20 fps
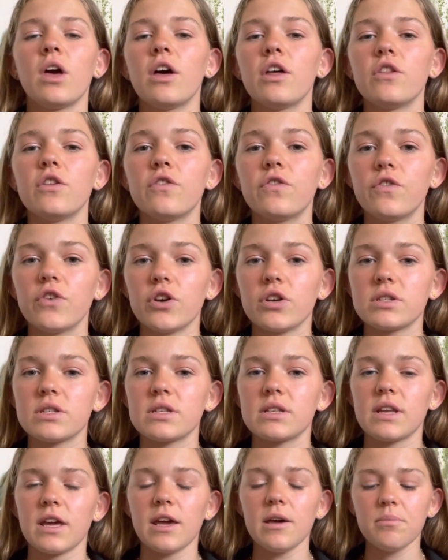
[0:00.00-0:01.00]
The first
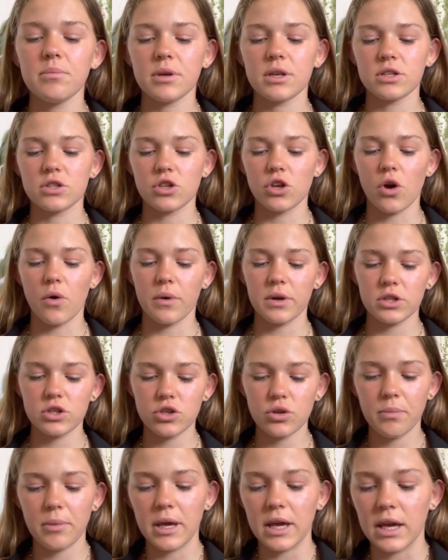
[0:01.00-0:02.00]
step is going
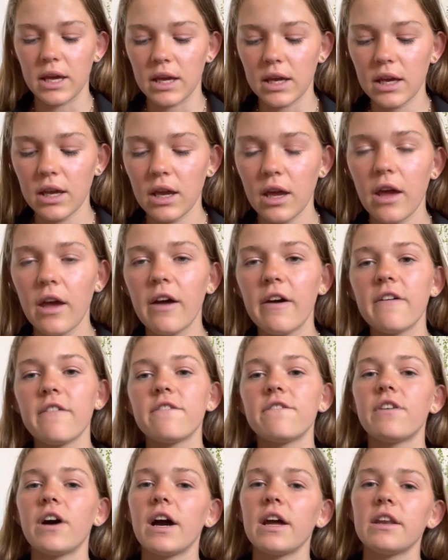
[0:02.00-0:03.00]
to be
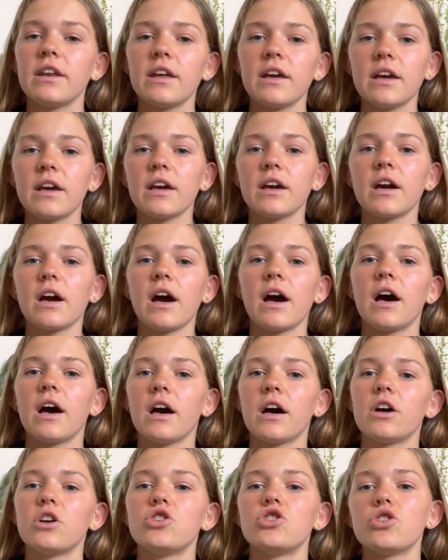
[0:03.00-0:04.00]
finding
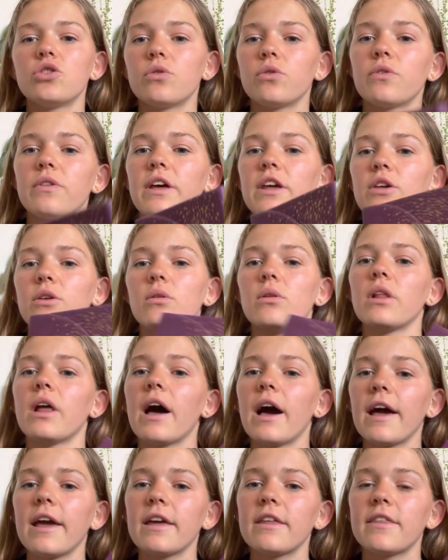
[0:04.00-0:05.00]
a journal that you
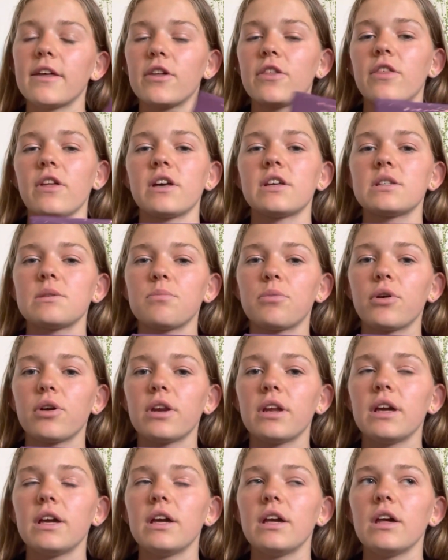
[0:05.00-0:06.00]
like, that you think is
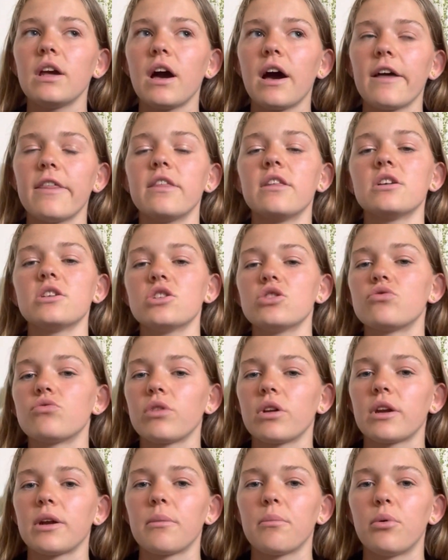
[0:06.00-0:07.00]
pretty. I think this is
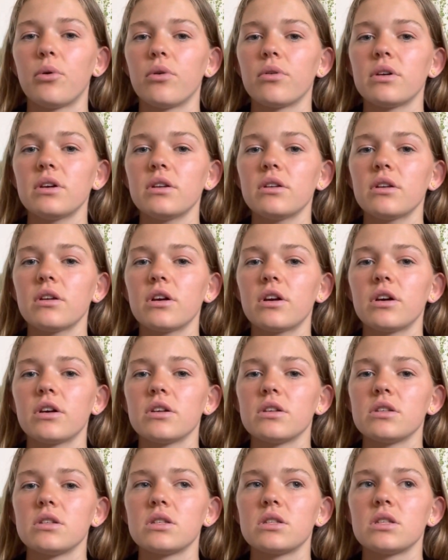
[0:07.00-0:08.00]
really important
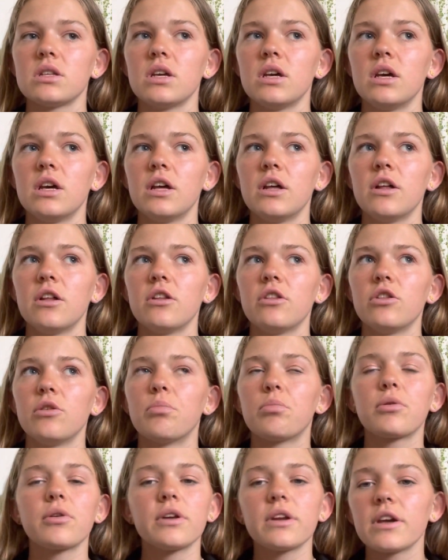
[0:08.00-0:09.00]
because the
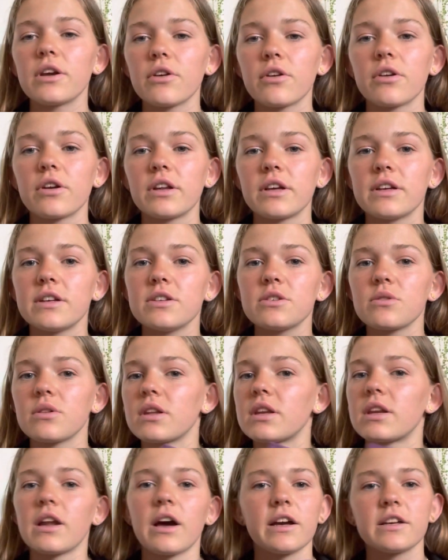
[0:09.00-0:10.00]
prettier it is or the
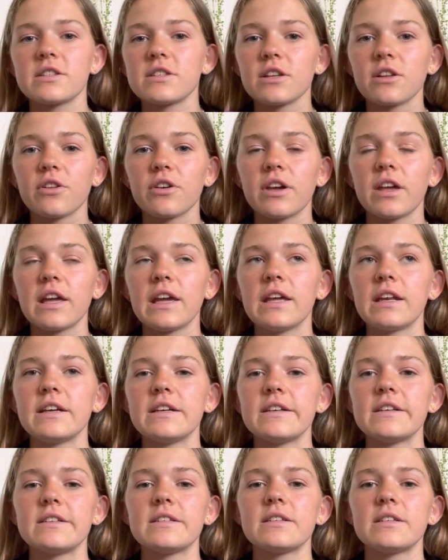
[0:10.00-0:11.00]
nicer looking it
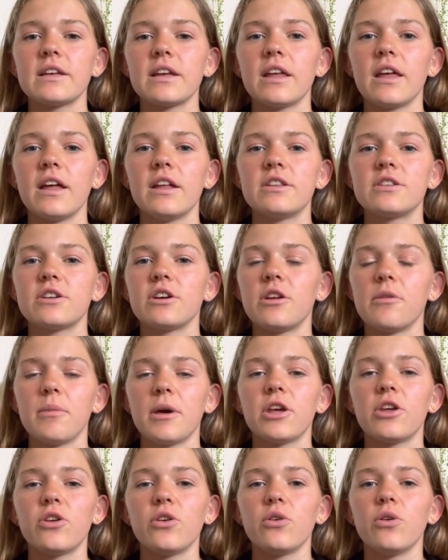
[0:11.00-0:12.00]
is, it's going to
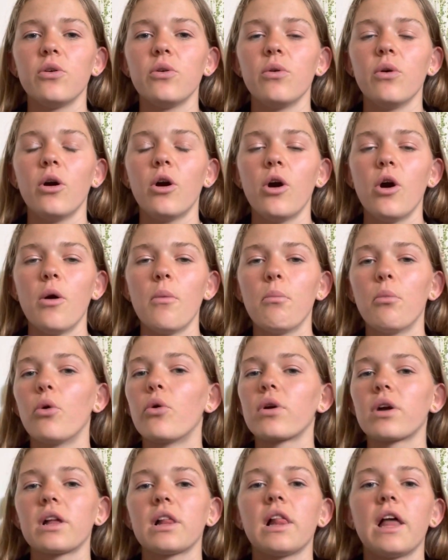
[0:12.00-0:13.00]
make you more
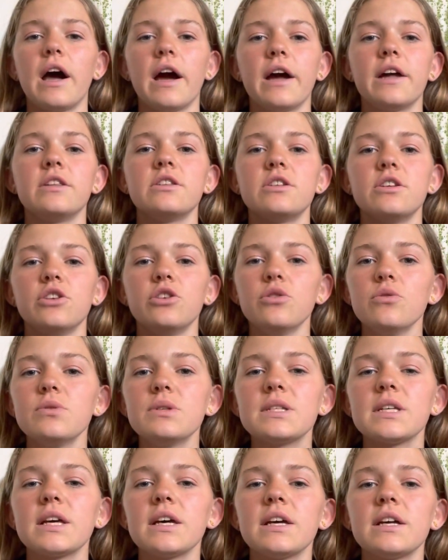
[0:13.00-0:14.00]
inclined to use
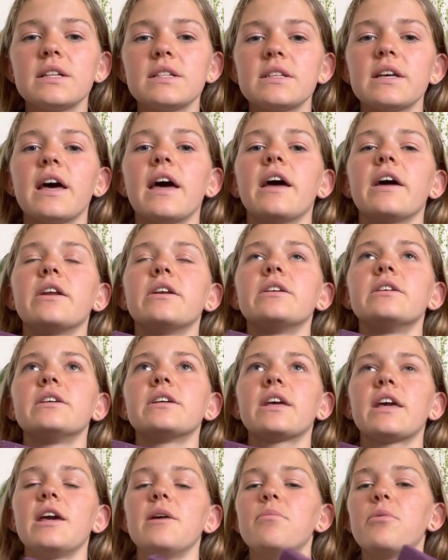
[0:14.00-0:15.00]
it and
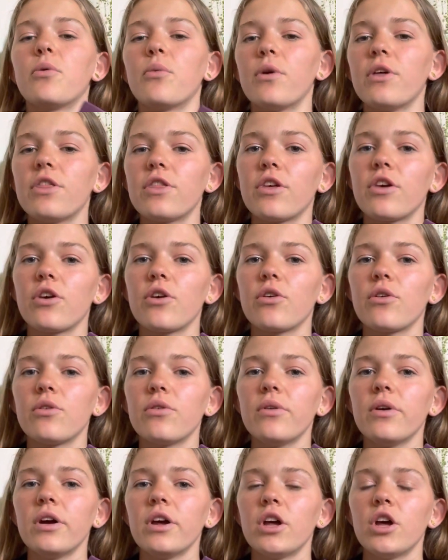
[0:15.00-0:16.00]
keep it with
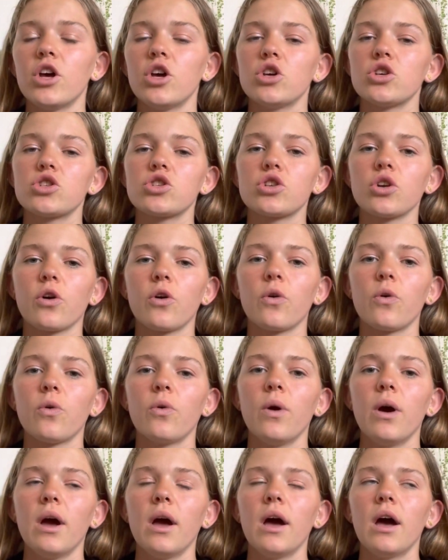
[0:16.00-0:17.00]
you. So
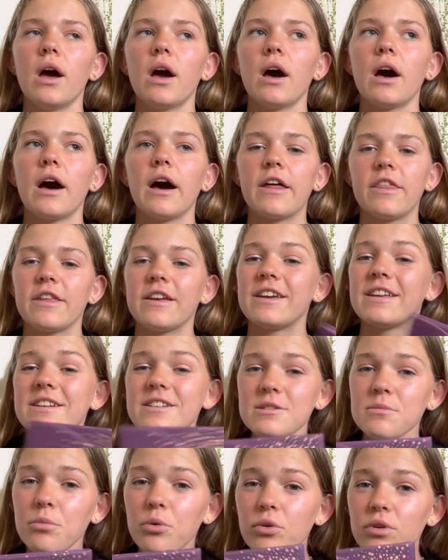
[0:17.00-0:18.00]
I think it is
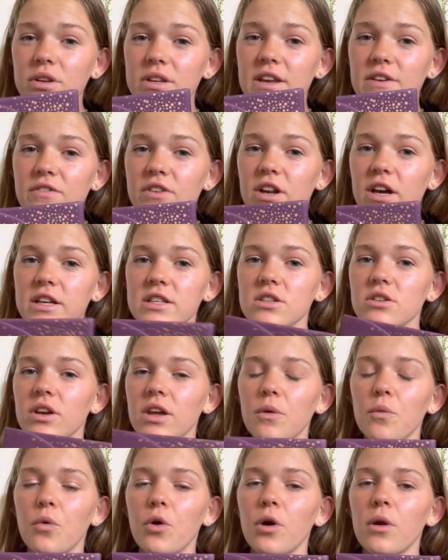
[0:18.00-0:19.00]
important to have a nice
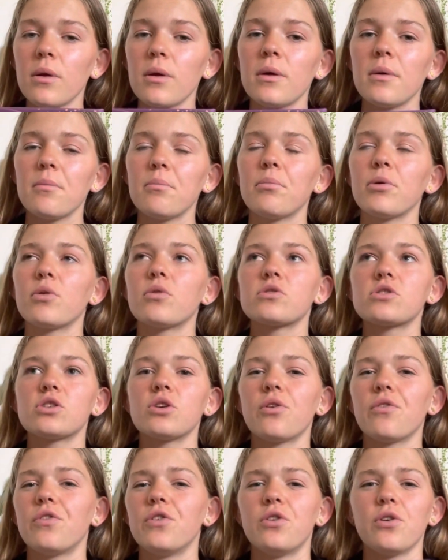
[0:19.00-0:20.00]
looking one, but also
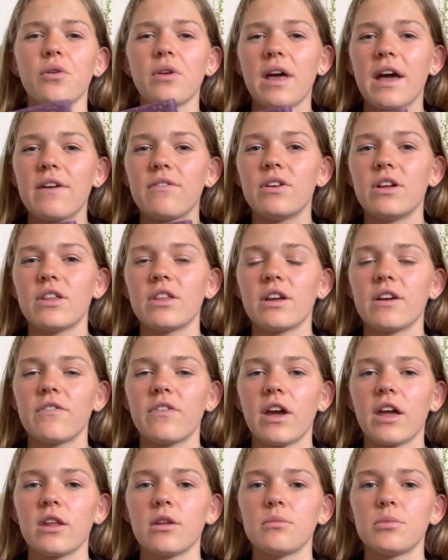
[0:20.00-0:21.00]
if you don't have anything
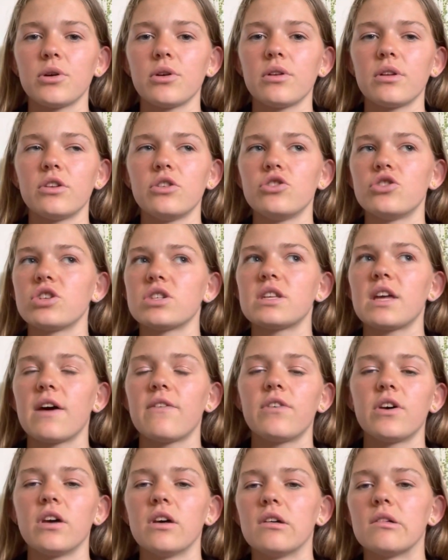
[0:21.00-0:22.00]
available and you just have
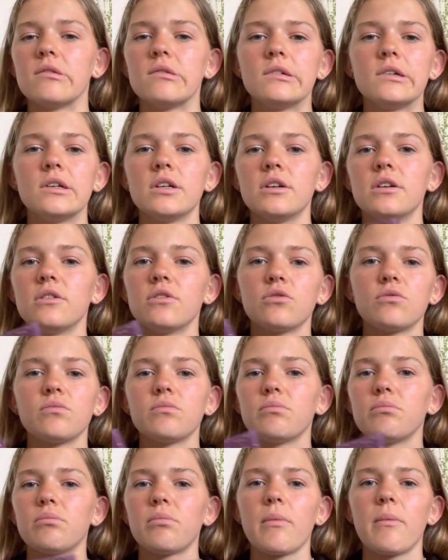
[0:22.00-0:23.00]
a
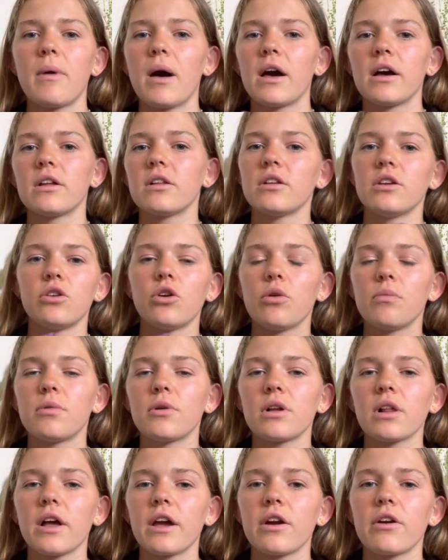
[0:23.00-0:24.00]
ugly
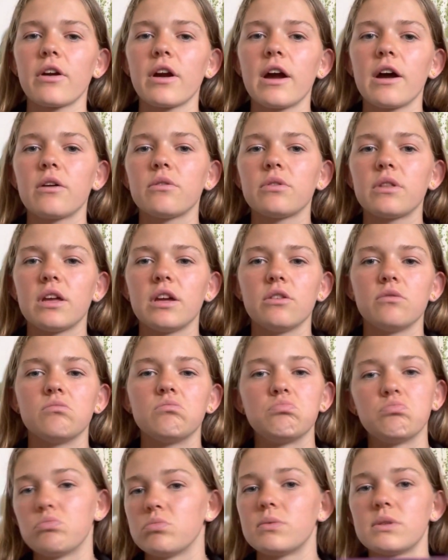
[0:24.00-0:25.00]
notebook lying around, then
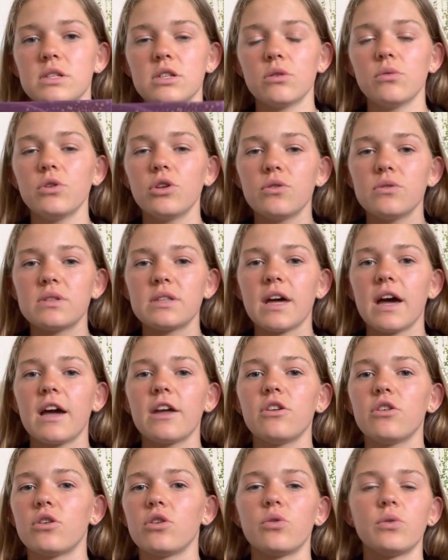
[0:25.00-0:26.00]
still use that.
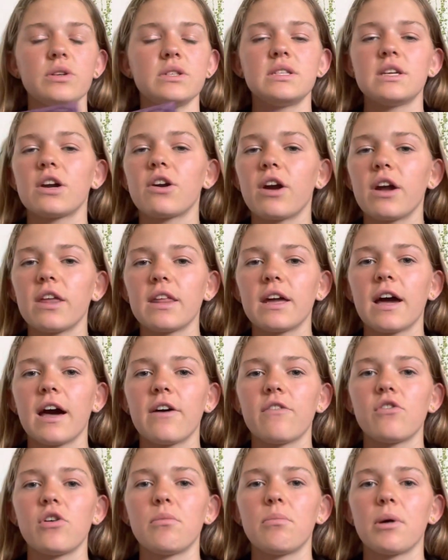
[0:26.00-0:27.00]
You can always decorate the
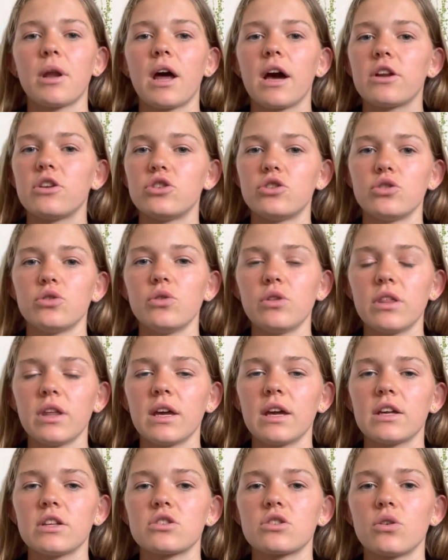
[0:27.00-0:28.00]
cover, but I do
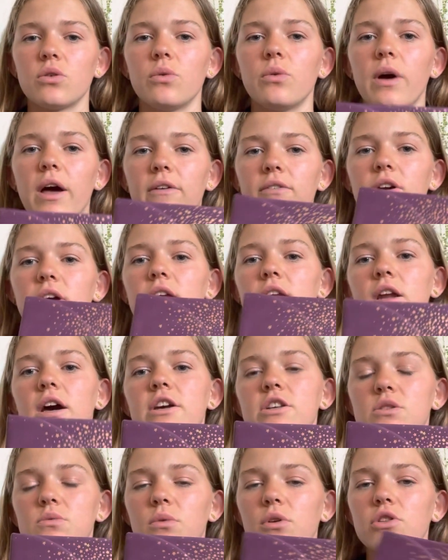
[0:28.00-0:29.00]
think it's cool having a
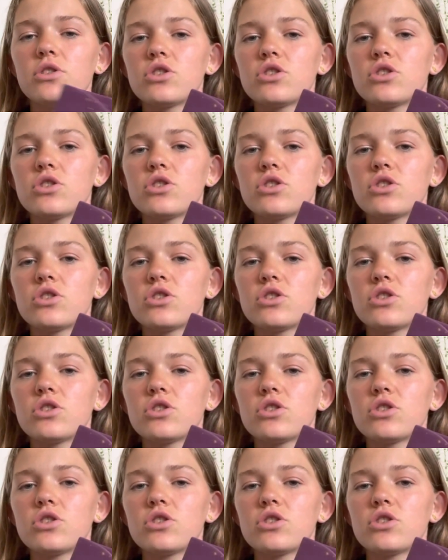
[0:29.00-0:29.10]
nice one.